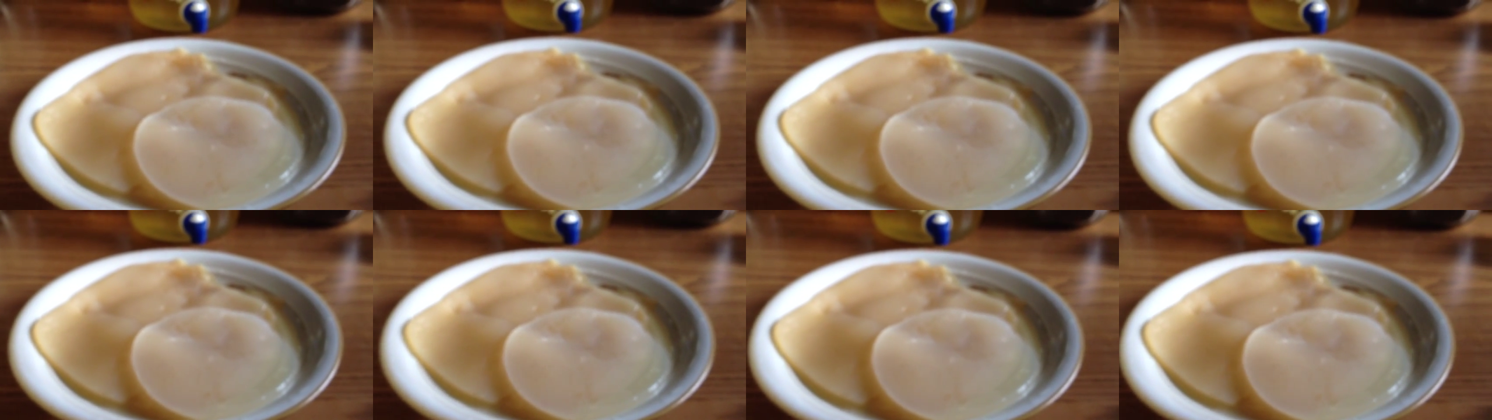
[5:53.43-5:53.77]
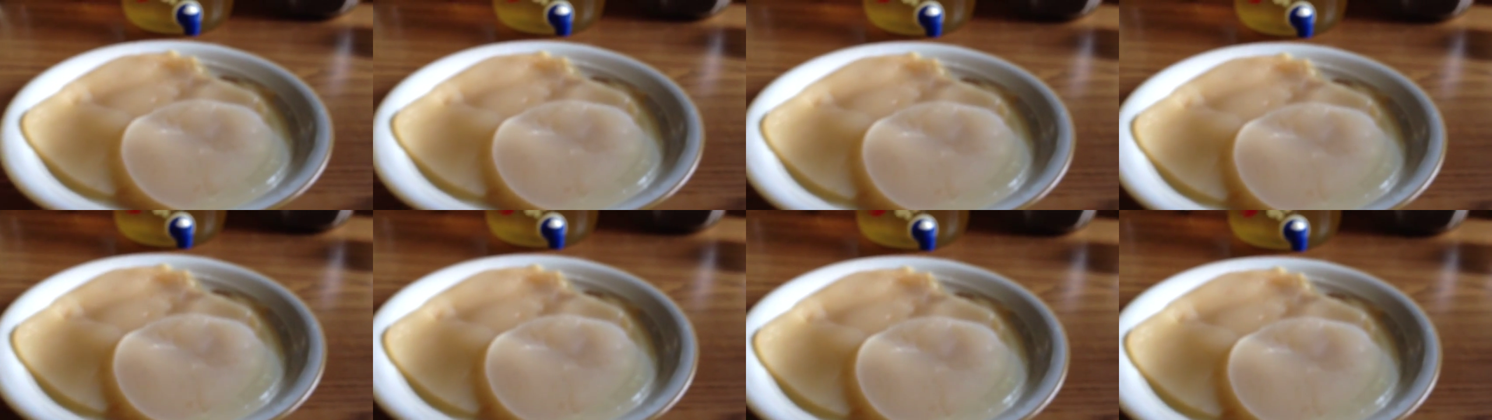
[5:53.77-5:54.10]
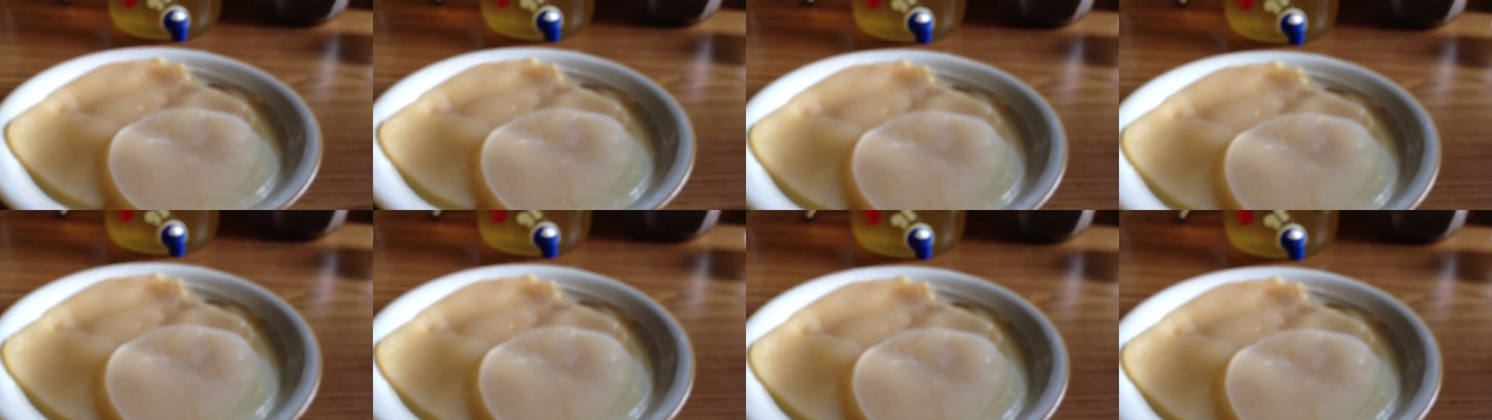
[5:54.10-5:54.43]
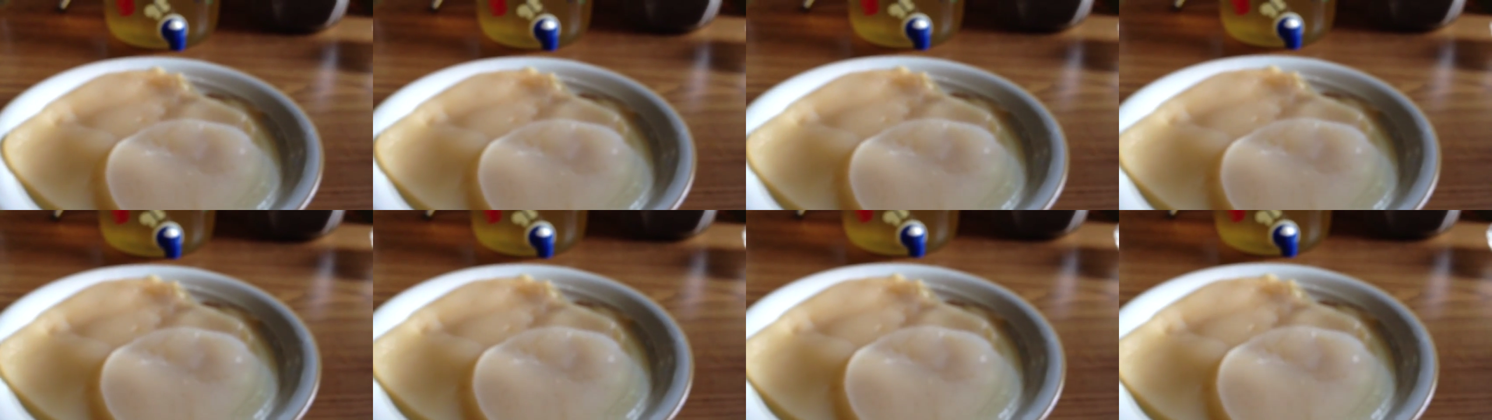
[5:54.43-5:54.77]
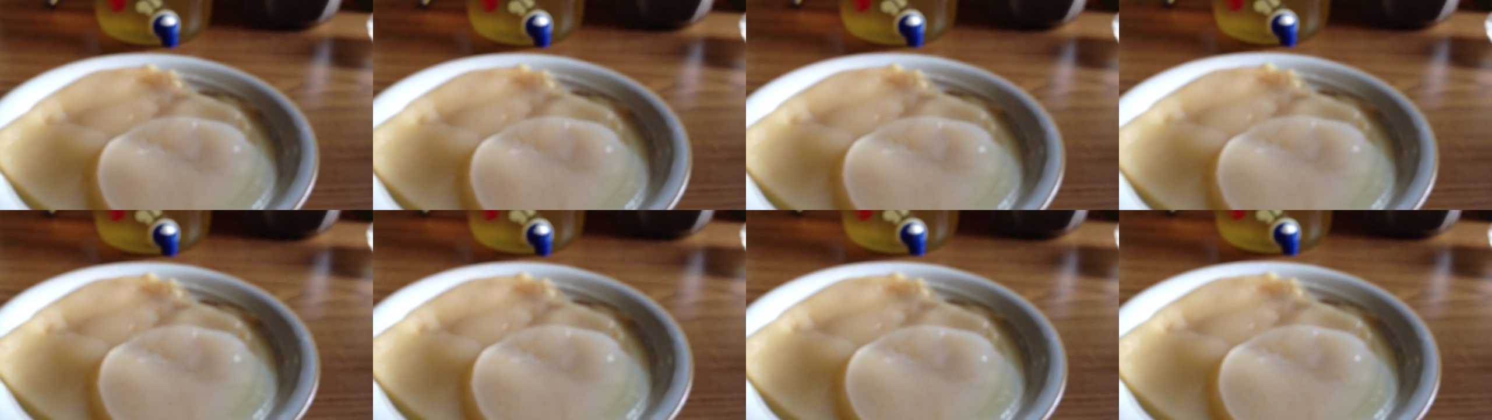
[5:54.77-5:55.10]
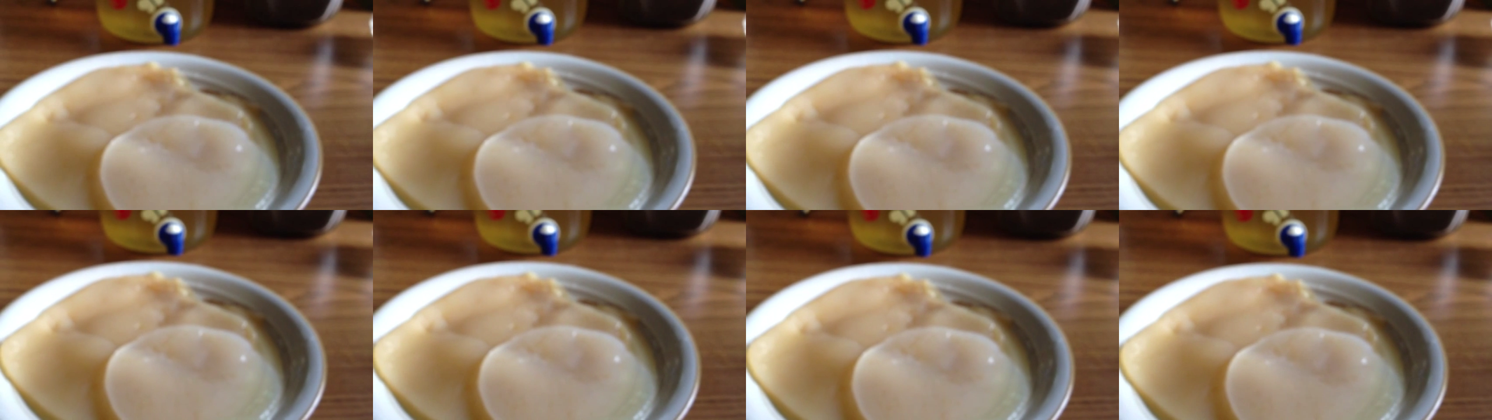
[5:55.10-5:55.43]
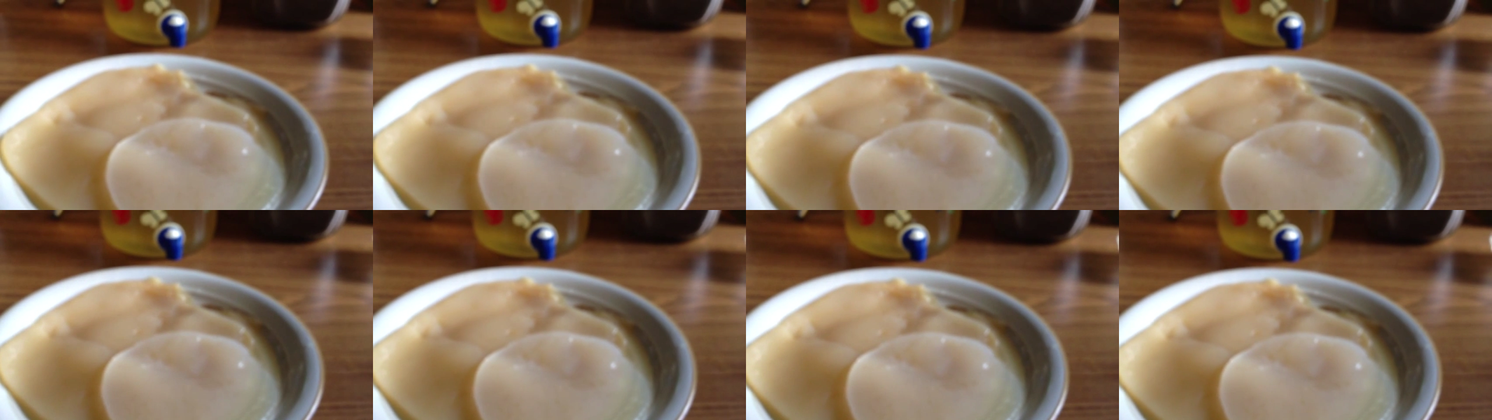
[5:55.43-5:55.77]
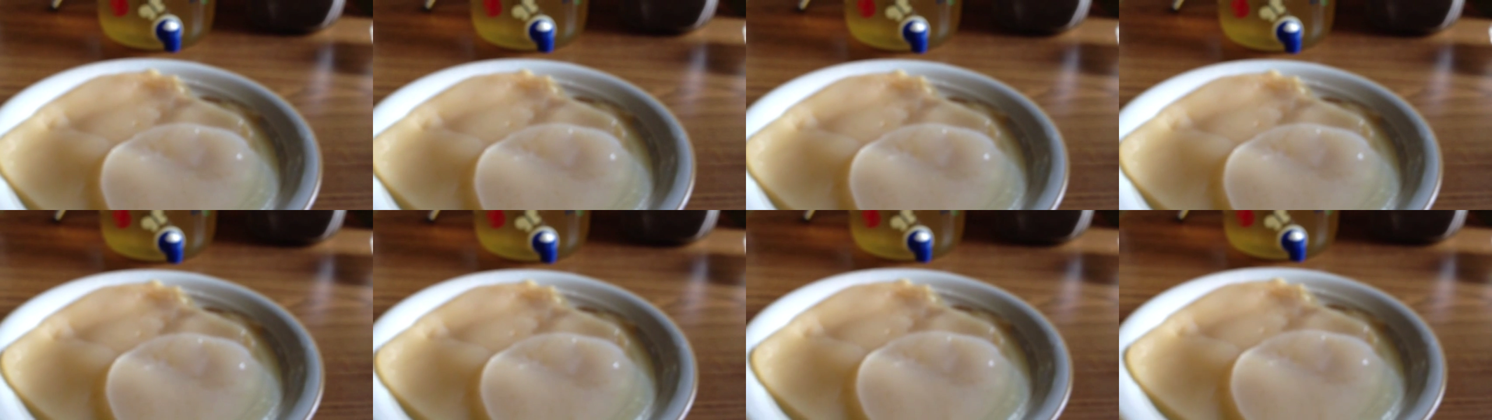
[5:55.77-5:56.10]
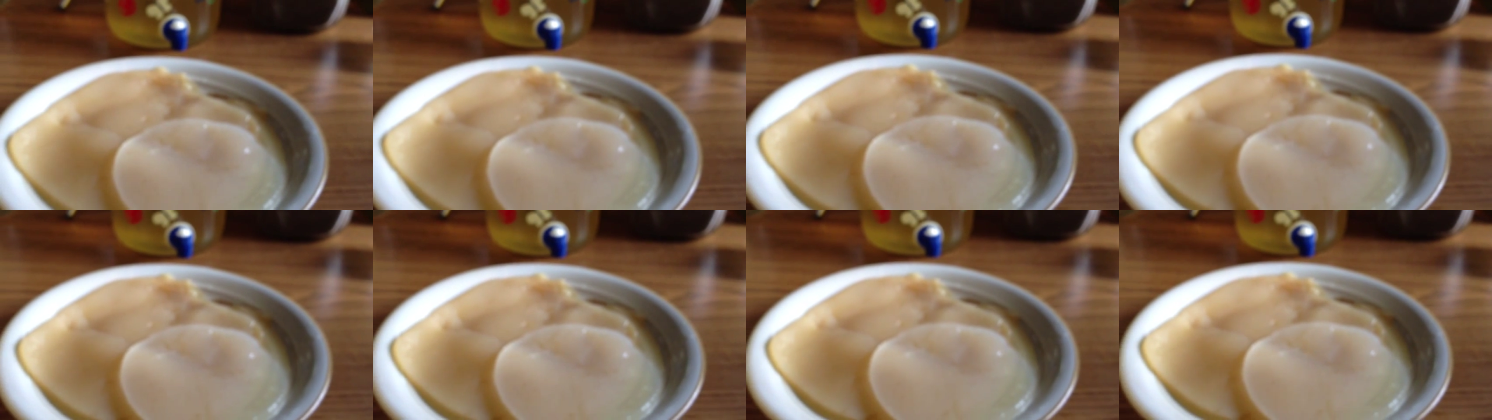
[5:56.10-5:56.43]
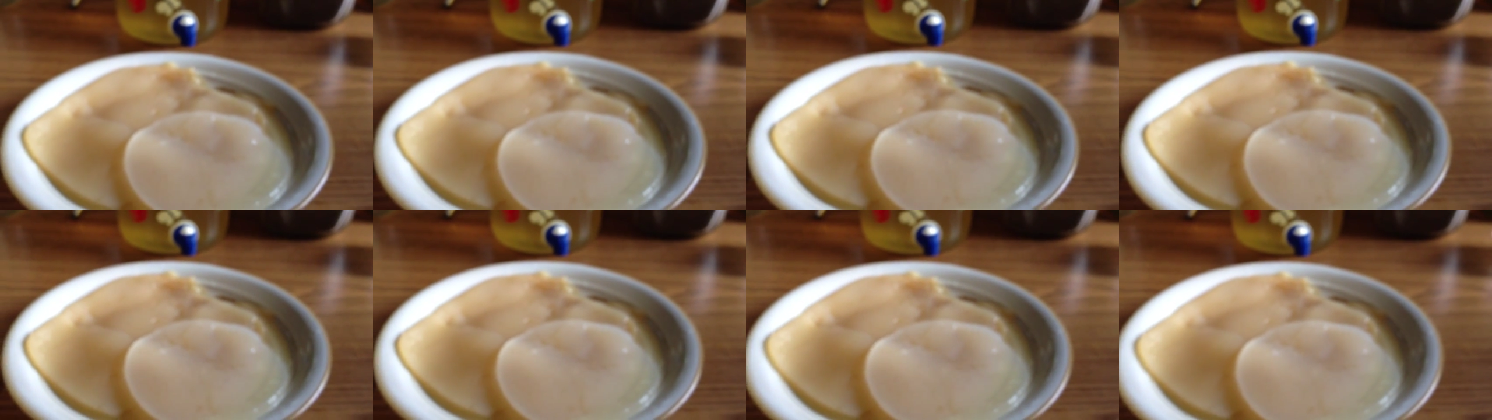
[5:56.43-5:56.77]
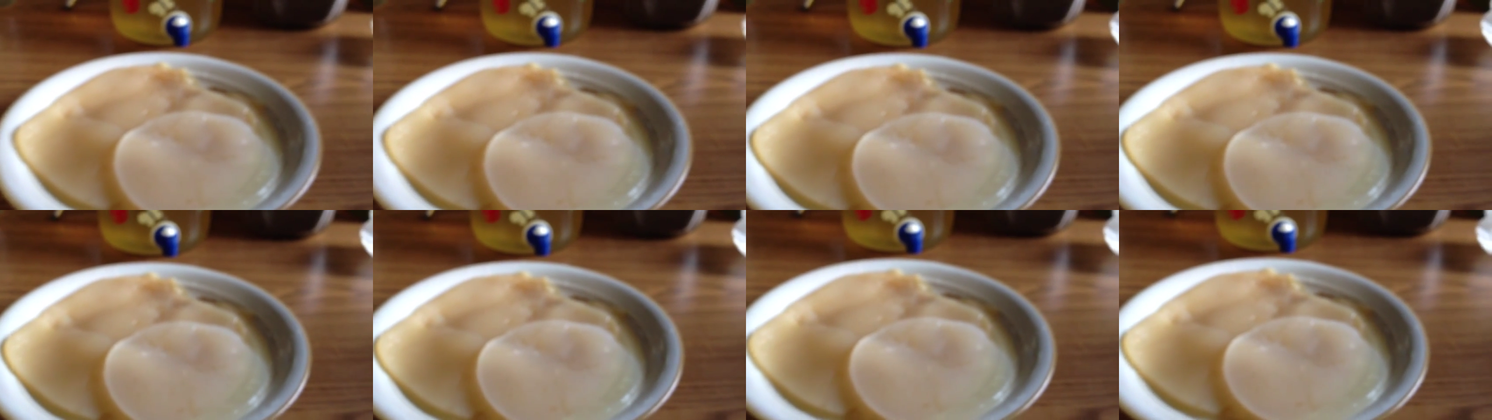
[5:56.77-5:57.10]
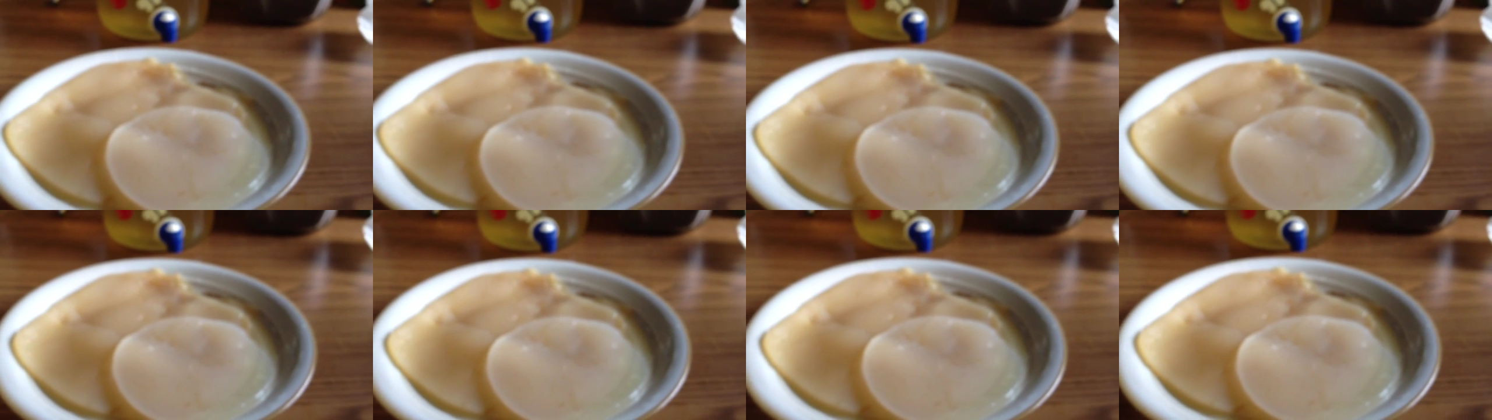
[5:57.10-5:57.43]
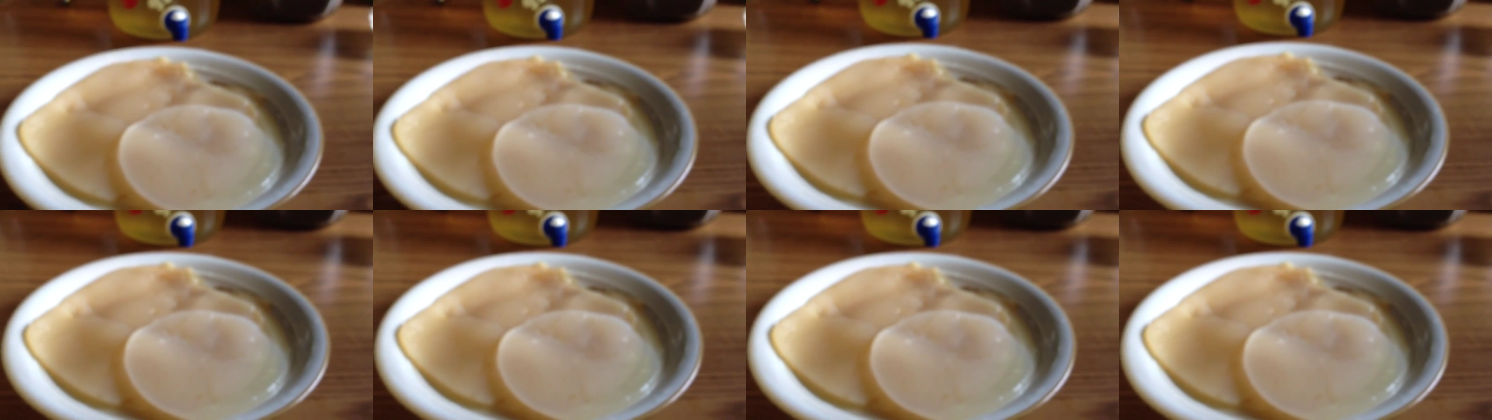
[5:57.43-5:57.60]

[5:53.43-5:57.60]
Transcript: Nobody's mouth can be seen.